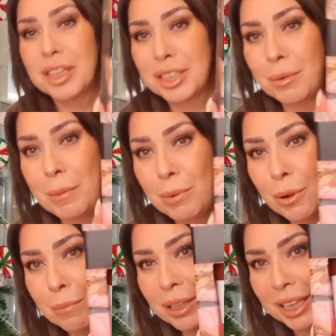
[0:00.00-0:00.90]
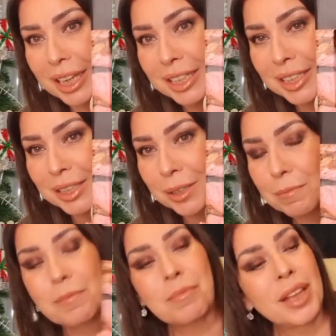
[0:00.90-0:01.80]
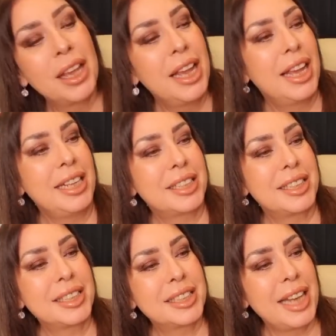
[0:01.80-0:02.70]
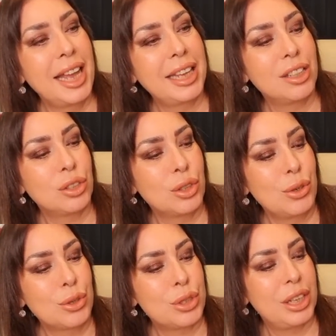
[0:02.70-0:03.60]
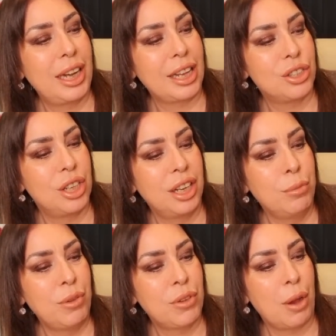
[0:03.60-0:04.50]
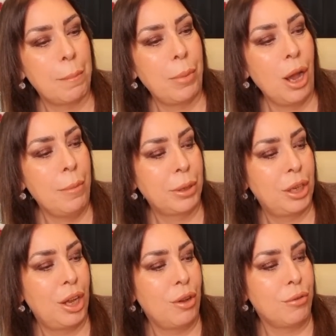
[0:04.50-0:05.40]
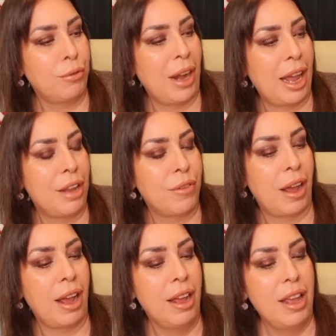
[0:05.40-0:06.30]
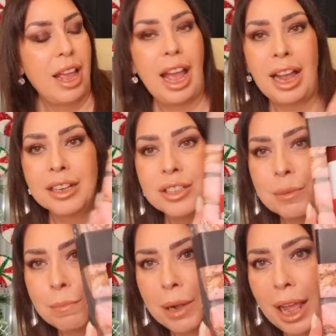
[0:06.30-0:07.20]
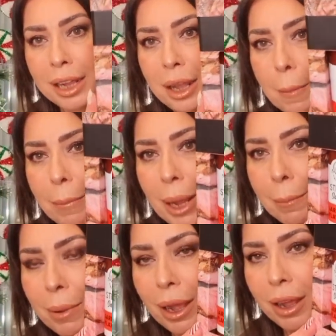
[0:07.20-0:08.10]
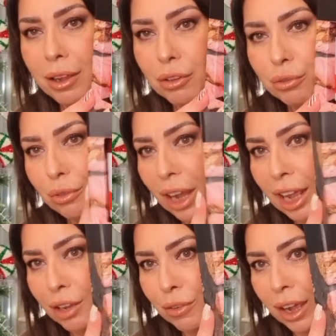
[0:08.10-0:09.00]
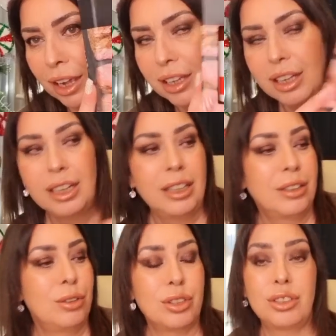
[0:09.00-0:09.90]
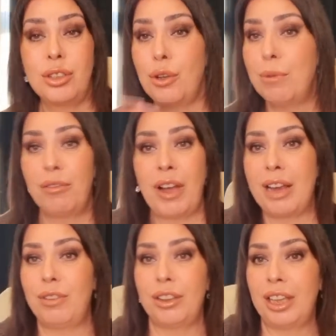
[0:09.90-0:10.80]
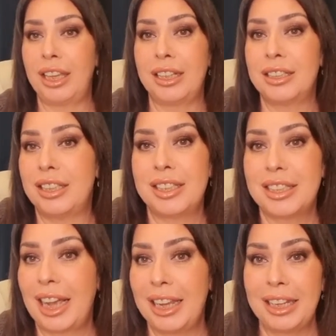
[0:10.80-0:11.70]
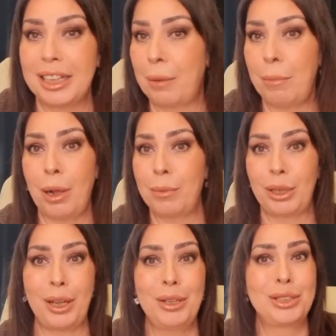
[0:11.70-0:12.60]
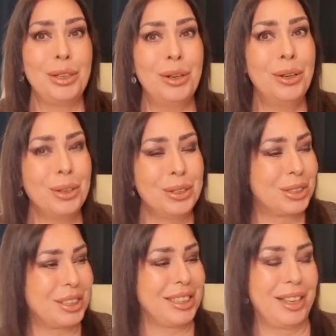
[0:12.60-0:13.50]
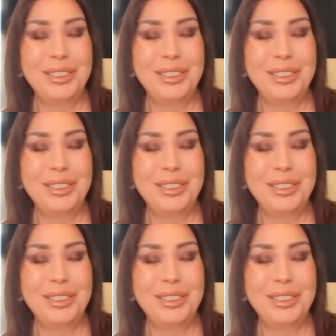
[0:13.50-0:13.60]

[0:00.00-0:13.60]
So he bought me this. It's a steak sauce collection and we've got barbecue flavour and black pepper flavour. Because two of my favourite things is steak and barbecue sauce.